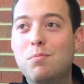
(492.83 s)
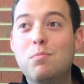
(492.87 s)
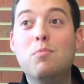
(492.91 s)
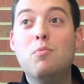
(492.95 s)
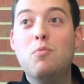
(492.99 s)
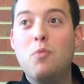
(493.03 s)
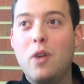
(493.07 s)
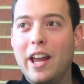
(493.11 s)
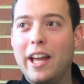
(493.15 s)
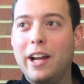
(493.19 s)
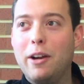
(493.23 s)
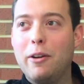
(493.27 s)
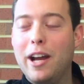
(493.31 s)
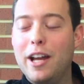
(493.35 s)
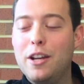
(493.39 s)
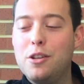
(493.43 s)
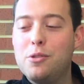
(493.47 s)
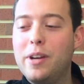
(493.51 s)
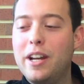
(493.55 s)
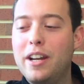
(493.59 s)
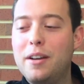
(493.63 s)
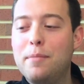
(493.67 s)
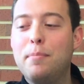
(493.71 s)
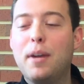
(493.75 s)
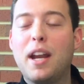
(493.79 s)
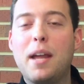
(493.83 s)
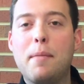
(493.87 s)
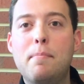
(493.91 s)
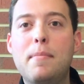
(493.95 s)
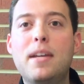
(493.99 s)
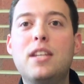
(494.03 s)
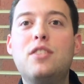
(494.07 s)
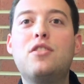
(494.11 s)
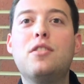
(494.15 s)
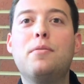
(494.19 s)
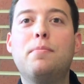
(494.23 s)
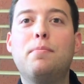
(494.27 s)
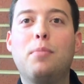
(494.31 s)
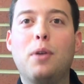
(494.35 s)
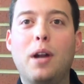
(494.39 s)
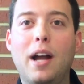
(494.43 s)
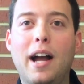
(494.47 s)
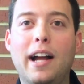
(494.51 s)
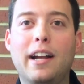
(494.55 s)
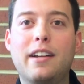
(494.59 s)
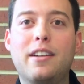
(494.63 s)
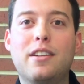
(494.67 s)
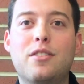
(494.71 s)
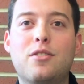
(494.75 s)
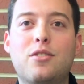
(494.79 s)
when I graduated, but I missed a
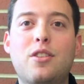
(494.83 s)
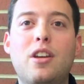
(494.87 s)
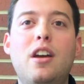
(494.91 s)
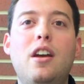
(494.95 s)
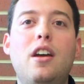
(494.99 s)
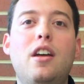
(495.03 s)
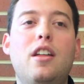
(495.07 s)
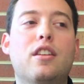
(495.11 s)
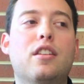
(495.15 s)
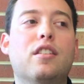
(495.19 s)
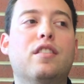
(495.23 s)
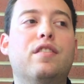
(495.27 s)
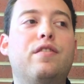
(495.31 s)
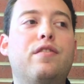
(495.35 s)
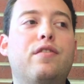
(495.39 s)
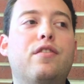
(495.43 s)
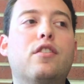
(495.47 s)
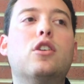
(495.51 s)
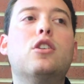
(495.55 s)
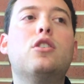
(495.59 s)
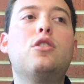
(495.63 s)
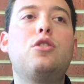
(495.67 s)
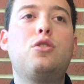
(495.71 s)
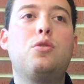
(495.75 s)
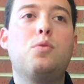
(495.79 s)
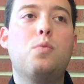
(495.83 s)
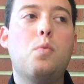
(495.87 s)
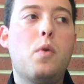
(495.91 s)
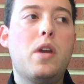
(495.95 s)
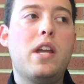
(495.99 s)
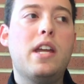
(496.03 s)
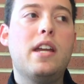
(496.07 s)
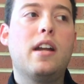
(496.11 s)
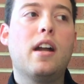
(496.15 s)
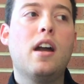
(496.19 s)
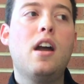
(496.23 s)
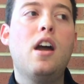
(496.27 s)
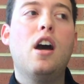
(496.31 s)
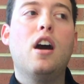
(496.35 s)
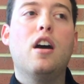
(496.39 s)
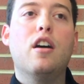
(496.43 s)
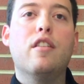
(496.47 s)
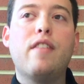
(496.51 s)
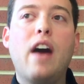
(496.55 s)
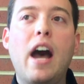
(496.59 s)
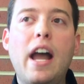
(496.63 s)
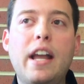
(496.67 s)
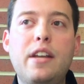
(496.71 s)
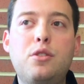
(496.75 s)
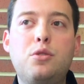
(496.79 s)
practice the first week of
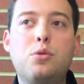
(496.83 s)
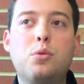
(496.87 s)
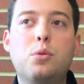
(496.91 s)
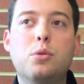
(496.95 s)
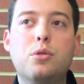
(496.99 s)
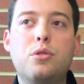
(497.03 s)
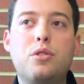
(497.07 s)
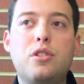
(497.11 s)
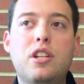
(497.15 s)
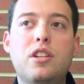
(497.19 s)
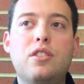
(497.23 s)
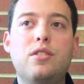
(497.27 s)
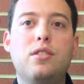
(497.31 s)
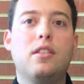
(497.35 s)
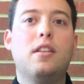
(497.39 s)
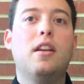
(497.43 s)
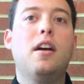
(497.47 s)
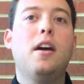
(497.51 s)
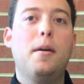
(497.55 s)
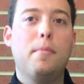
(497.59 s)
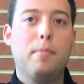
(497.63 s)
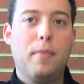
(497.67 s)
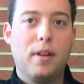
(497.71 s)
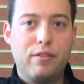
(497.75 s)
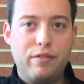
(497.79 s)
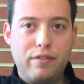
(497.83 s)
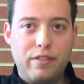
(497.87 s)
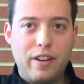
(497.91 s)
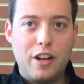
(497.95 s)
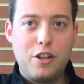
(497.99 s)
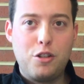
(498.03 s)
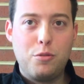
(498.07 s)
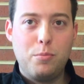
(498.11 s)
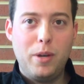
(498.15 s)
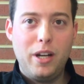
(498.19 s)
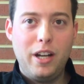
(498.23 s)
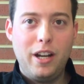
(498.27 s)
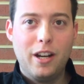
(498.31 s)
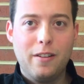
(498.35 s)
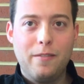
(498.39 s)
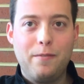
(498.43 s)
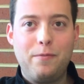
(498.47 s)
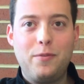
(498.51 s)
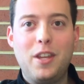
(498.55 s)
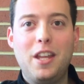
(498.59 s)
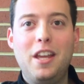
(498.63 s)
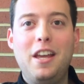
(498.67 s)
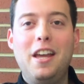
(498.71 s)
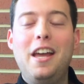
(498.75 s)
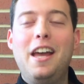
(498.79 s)
high school season freshman year.
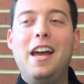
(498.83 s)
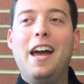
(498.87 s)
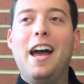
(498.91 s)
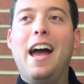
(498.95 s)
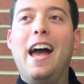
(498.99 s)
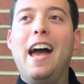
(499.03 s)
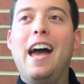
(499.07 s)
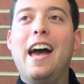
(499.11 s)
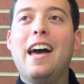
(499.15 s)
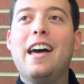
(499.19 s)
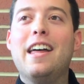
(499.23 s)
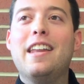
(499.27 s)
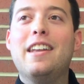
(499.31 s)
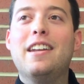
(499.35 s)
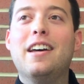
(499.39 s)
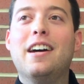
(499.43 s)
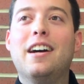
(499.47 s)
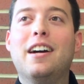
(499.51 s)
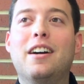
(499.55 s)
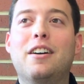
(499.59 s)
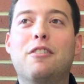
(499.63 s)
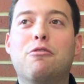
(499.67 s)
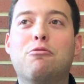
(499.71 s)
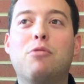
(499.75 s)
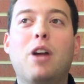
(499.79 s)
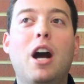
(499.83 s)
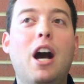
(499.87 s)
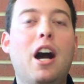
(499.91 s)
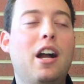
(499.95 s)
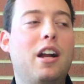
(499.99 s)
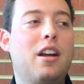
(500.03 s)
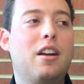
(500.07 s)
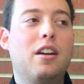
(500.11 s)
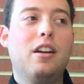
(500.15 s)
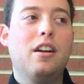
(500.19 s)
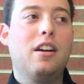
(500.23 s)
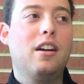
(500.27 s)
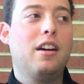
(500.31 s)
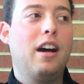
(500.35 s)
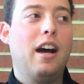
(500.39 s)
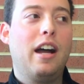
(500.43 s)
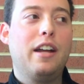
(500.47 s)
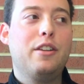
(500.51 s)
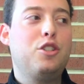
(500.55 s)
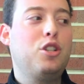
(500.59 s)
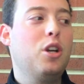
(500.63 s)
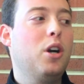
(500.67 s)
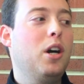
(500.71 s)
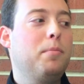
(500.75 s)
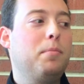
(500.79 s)
And Rock, I
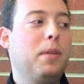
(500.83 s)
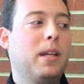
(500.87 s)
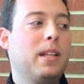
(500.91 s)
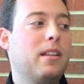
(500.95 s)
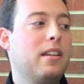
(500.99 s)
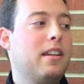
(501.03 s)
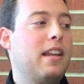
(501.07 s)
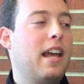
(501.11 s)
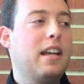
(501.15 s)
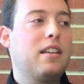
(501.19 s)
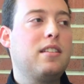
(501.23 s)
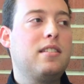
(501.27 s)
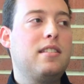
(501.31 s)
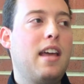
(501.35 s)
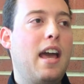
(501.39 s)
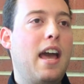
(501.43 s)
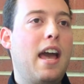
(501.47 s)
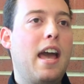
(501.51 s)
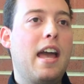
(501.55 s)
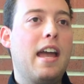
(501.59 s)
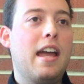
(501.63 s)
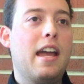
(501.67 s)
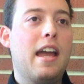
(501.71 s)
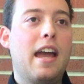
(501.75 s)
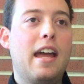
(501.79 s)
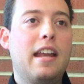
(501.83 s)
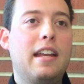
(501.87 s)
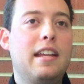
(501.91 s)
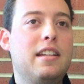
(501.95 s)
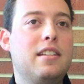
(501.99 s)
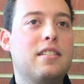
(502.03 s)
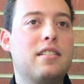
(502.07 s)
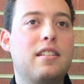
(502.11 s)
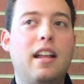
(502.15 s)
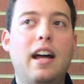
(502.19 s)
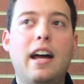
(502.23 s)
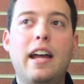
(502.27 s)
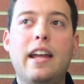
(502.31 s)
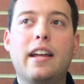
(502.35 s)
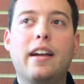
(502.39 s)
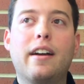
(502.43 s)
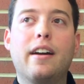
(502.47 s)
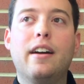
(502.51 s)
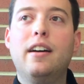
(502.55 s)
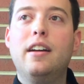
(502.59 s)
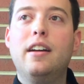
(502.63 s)
show up like the next day, and he's like,